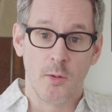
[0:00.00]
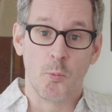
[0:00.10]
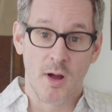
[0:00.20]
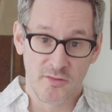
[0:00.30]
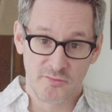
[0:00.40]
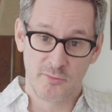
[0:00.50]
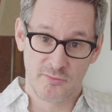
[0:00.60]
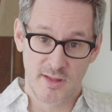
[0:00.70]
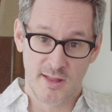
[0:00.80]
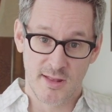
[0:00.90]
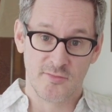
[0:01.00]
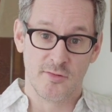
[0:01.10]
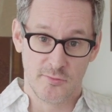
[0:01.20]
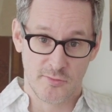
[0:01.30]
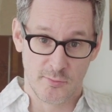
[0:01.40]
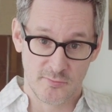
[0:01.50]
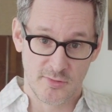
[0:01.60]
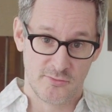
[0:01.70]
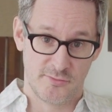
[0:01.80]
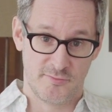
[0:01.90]
Wash those hands, don't
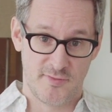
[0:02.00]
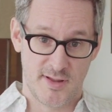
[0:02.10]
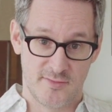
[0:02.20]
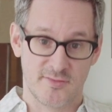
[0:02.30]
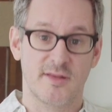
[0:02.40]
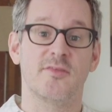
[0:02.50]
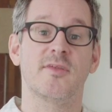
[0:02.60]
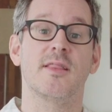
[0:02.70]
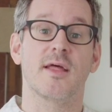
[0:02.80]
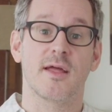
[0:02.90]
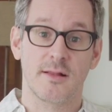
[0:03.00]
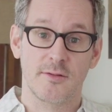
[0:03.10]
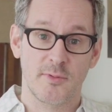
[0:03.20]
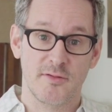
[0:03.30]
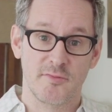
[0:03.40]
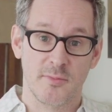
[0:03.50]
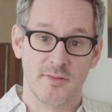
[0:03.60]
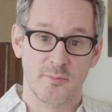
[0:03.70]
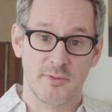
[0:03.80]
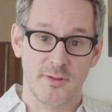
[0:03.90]
touch your face, and stay the hell away from
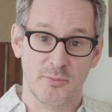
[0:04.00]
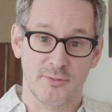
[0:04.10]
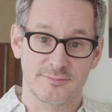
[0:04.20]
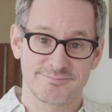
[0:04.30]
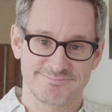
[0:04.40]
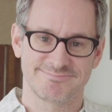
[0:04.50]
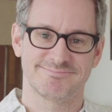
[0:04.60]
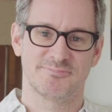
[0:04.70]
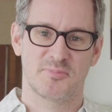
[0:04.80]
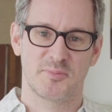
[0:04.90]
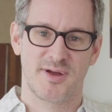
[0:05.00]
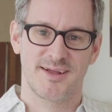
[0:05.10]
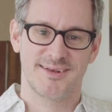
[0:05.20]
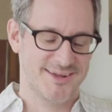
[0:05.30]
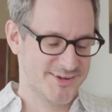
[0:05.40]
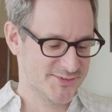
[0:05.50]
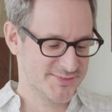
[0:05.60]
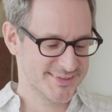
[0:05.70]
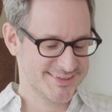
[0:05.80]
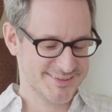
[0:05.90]
other people. Bye-bye now.
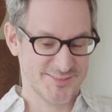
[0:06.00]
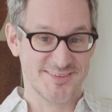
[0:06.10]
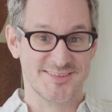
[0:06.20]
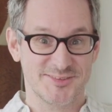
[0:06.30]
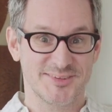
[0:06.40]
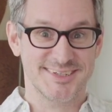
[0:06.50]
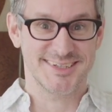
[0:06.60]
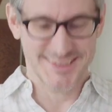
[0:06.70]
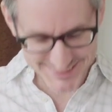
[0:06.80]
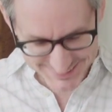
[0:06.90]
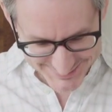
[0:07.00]
So good.